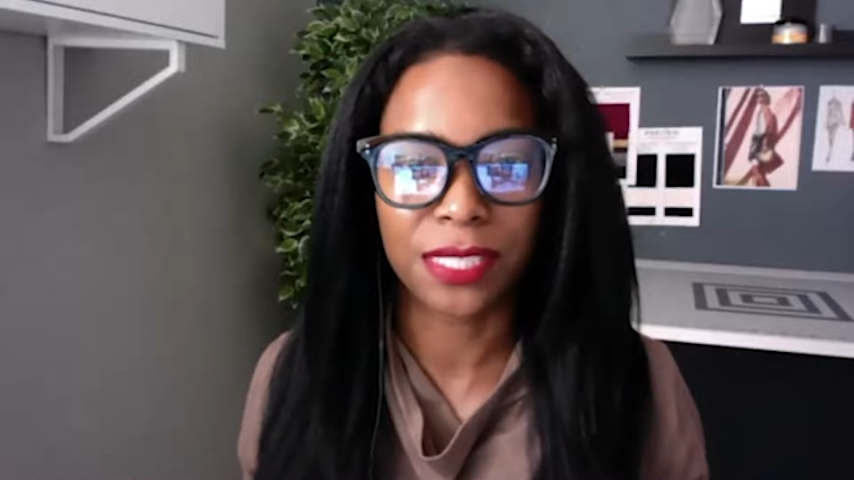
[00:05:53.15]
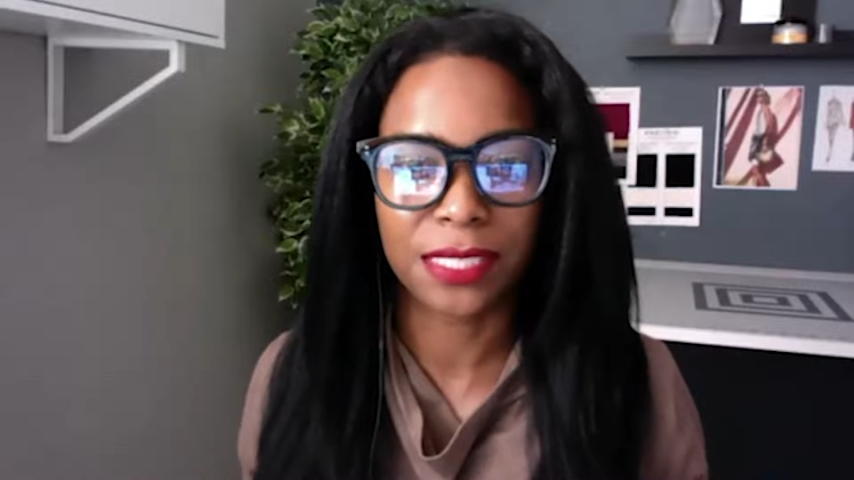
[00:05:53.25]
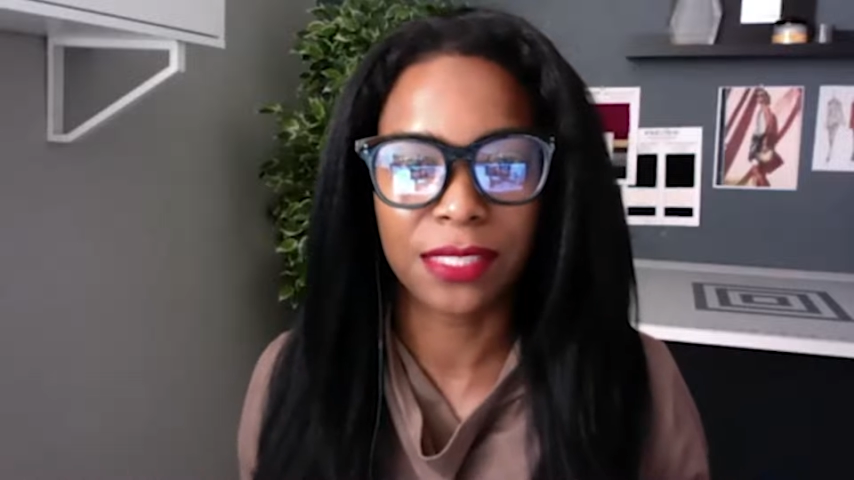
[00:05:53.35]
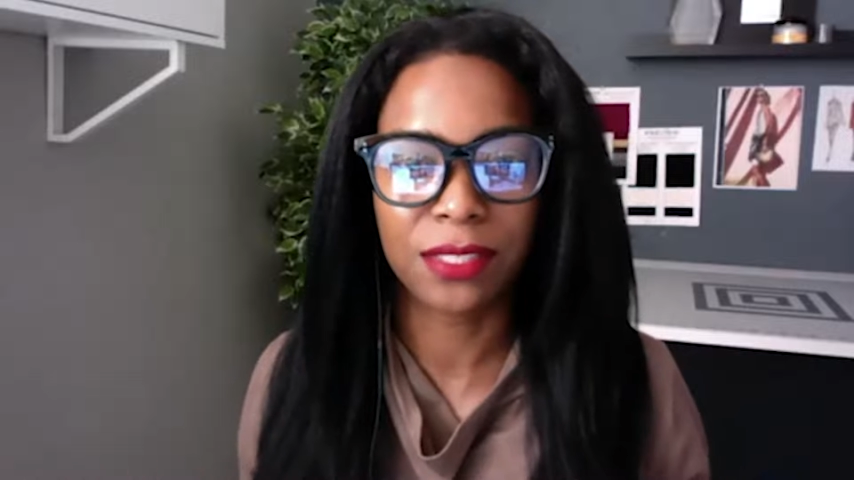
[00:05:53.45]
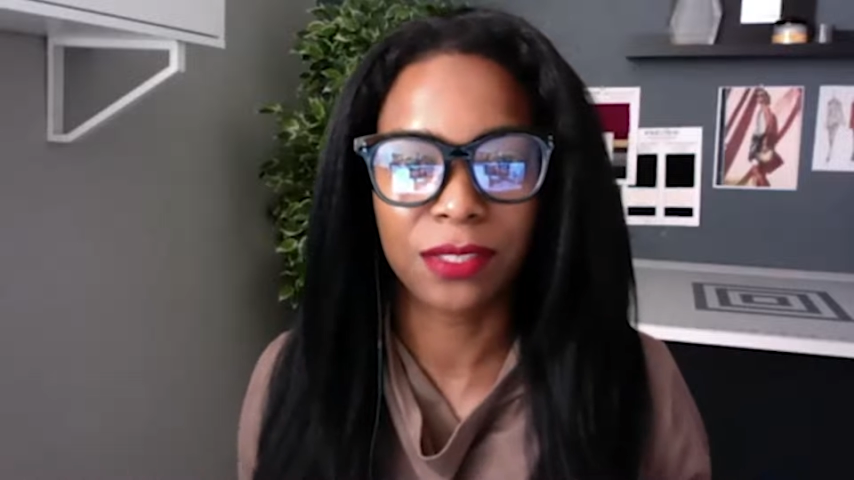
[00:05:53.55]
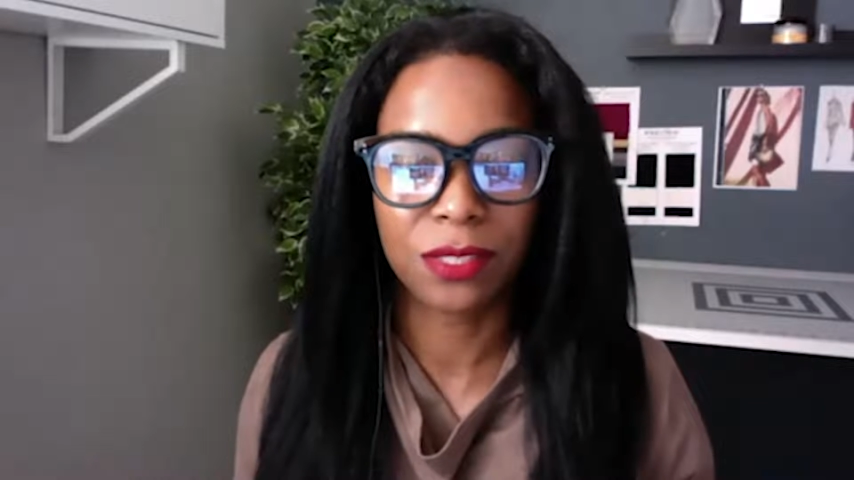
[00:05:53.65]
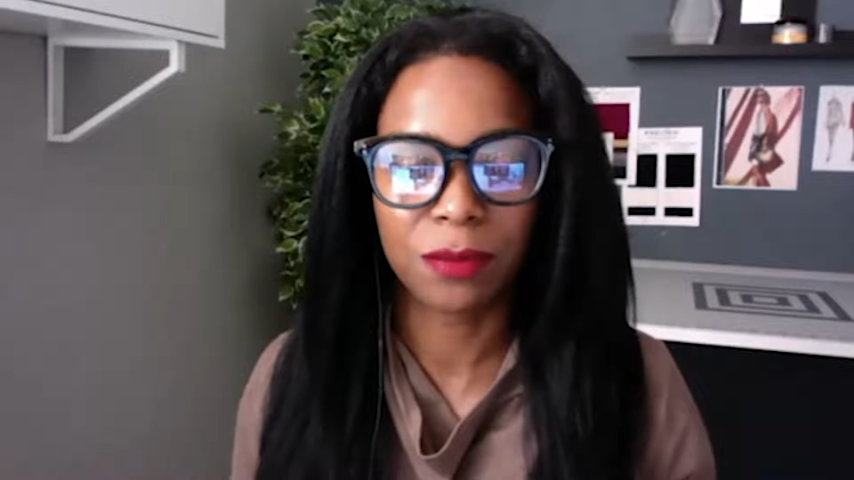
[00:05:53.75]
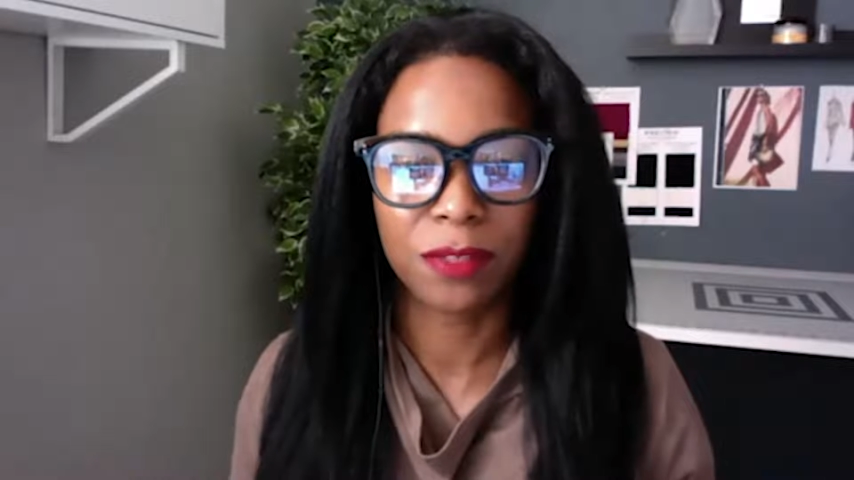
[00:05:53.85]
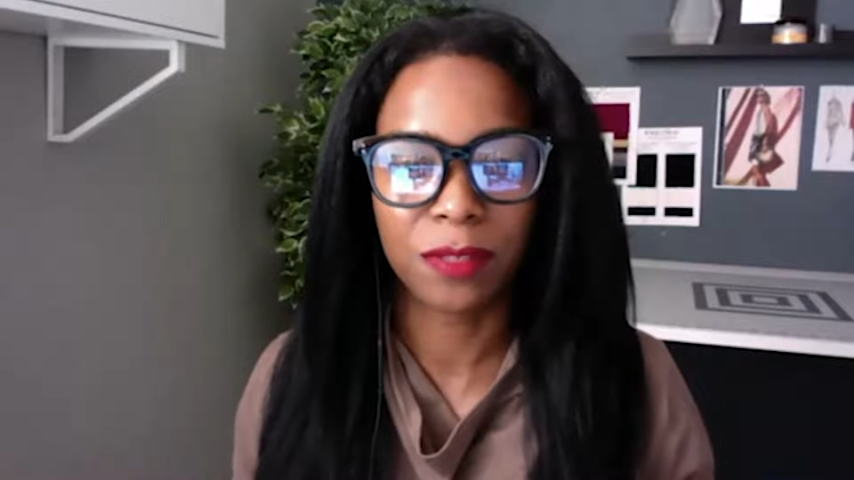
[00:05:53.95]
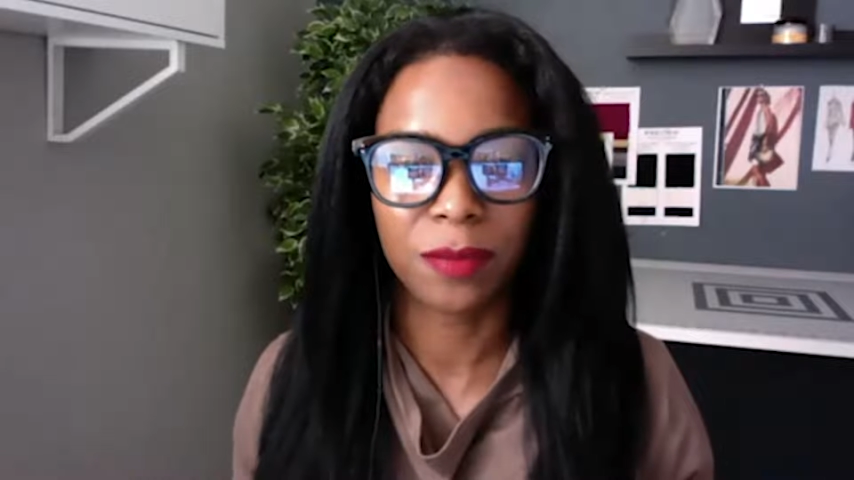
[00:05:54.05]
resistance in
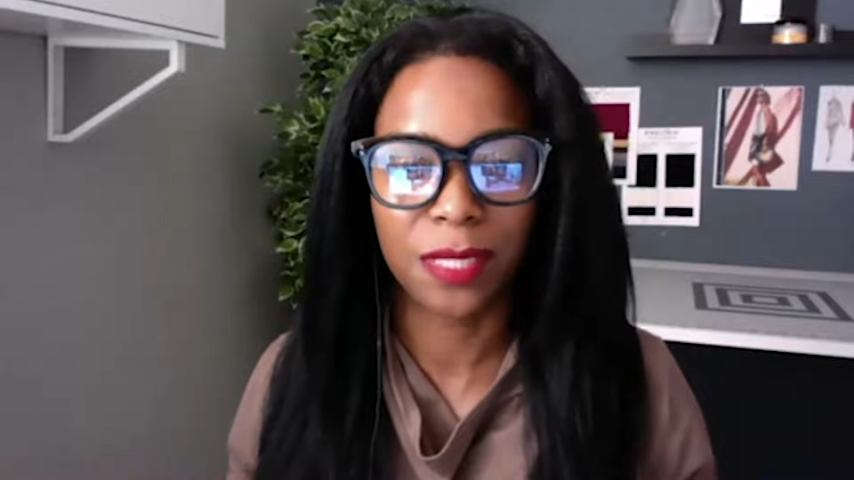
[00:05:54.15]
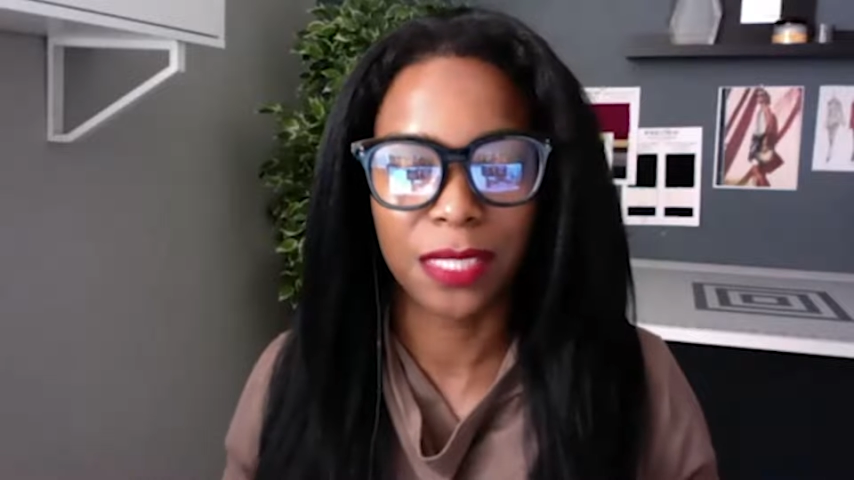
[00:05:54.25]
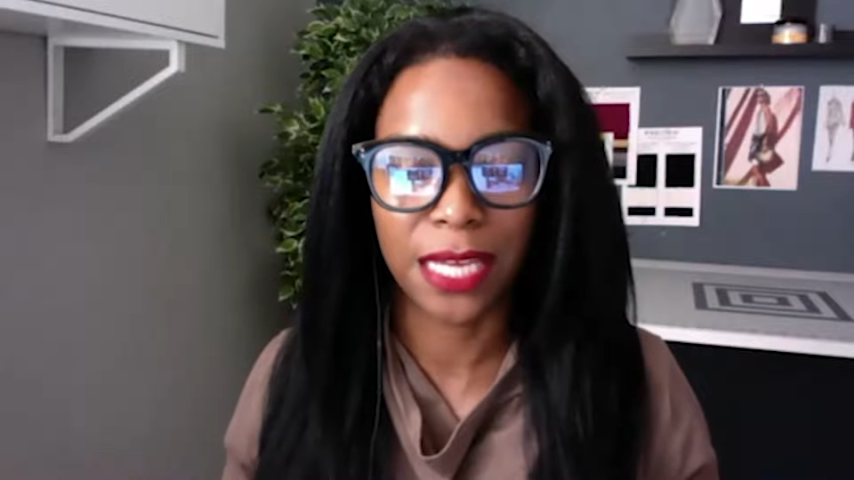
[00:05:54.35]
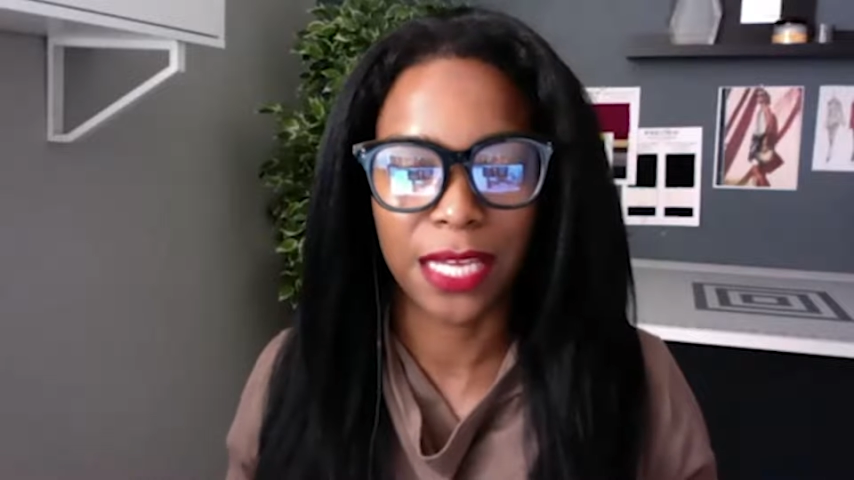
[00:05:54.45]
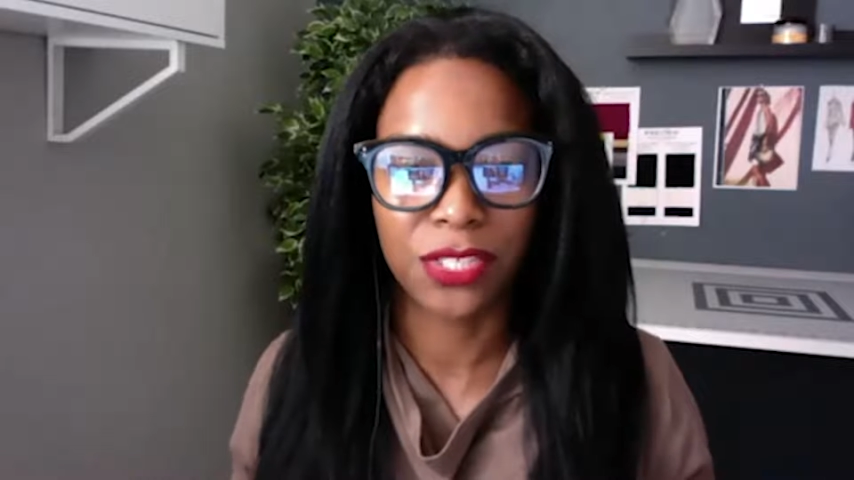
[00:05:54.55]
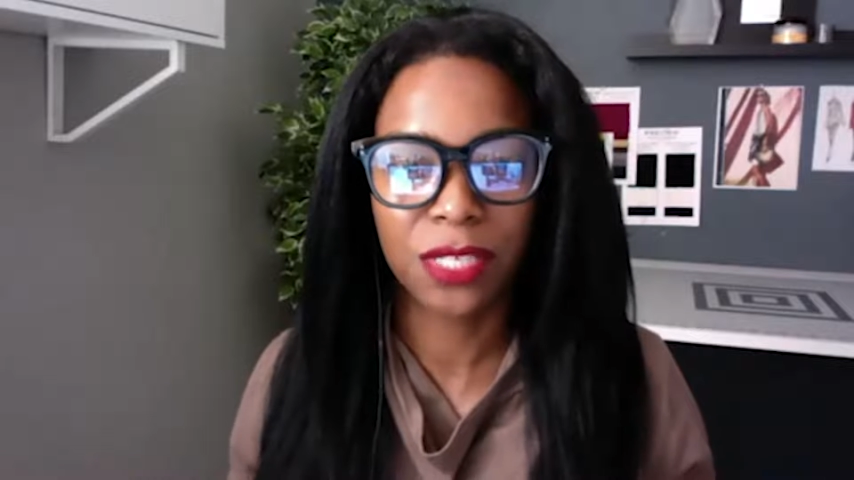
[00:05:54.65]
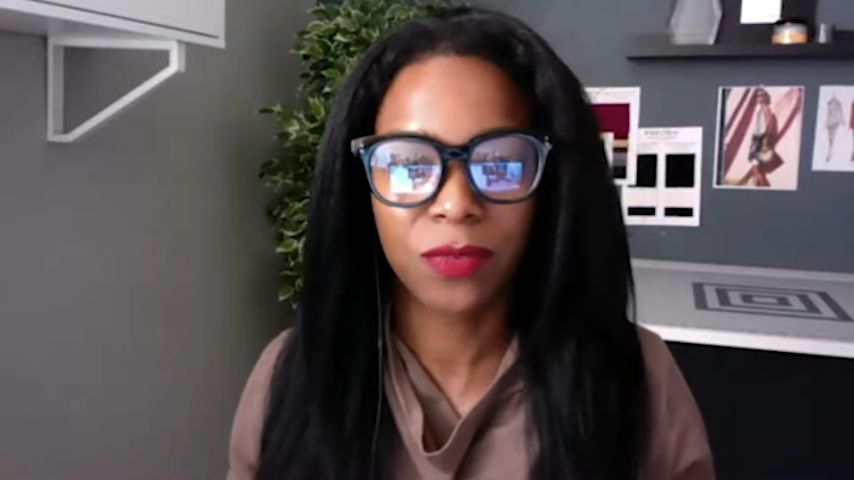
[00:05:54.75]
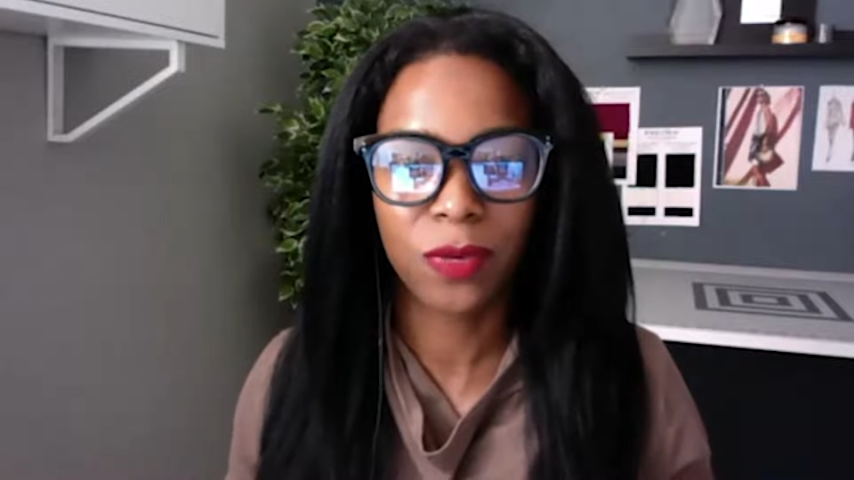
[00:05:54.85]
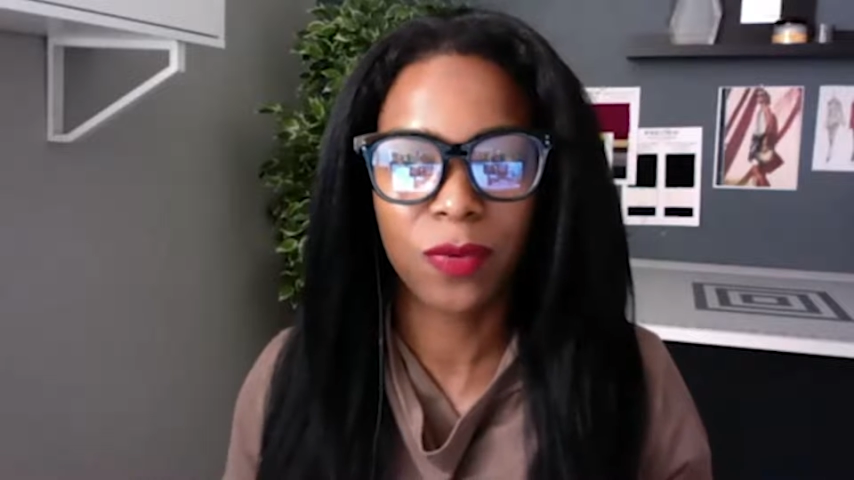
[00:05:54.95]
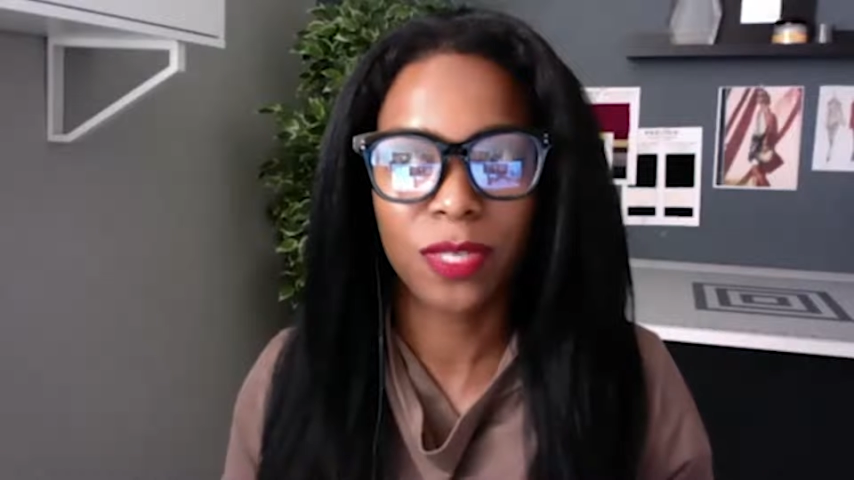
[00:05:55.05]
terms of communication.